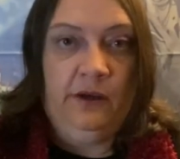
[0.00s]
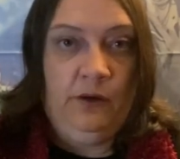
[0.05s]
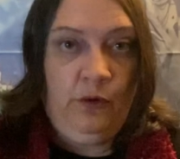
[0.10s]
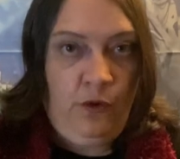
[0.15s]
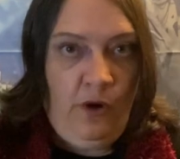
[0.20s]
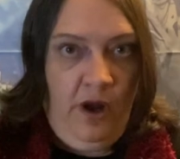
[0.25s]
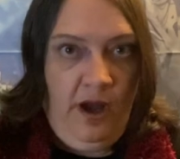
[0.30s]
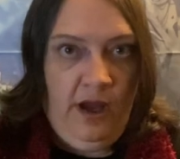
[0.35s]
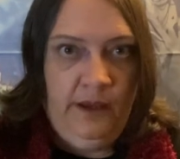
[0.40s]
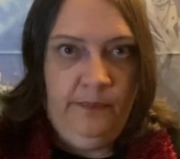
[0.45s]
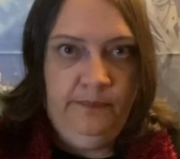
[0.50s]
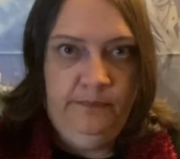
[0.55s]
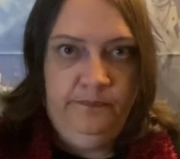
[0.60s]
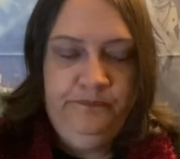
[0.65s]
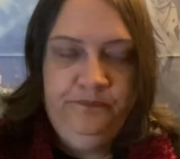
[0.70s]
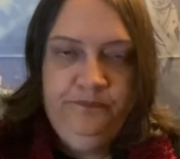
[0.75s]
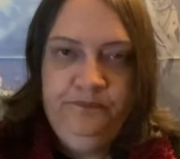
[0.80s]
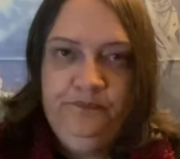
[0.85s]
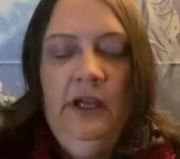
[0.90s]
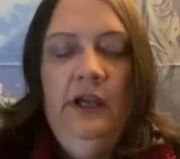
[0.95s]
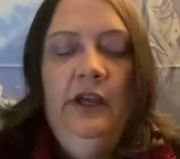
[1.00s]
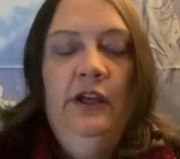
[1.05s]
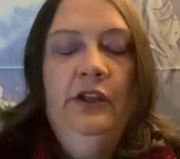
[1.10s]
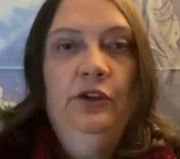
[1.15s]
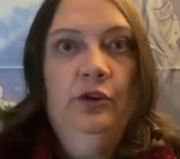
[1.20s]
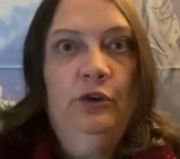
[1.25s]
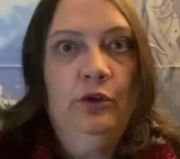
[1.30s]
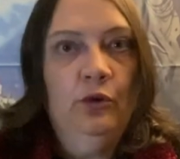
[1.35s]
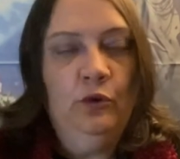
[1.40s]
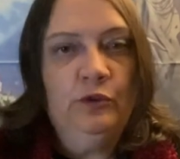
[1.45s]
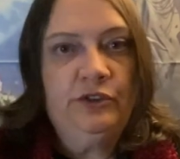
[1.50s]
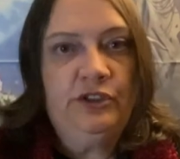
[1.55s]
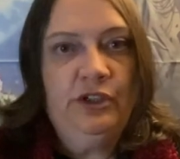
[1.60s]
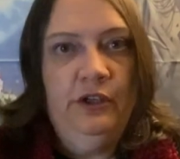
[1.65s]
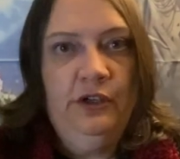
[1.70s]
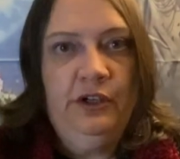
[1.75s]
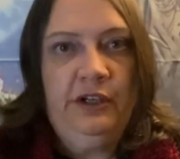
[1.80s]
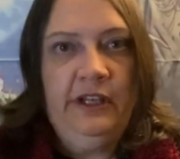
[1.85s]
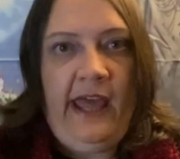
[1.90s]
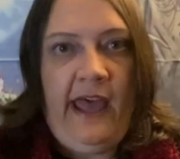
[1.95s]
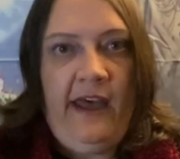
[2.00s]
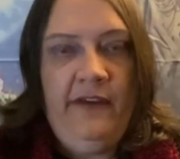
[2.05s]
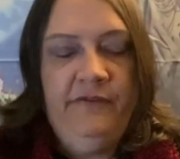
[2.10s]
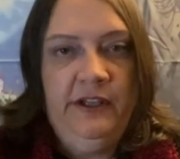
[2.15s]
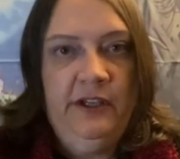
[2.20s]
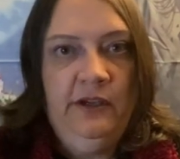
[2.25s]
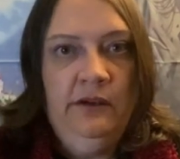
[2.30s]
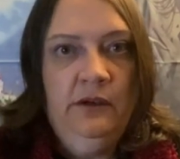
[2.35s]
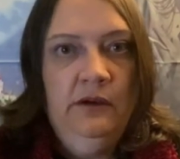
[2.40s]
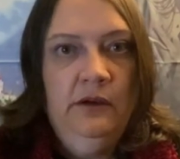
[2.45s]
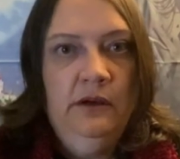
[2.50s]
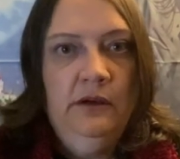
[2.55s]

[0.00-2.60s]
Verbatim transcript: crime you can also look at having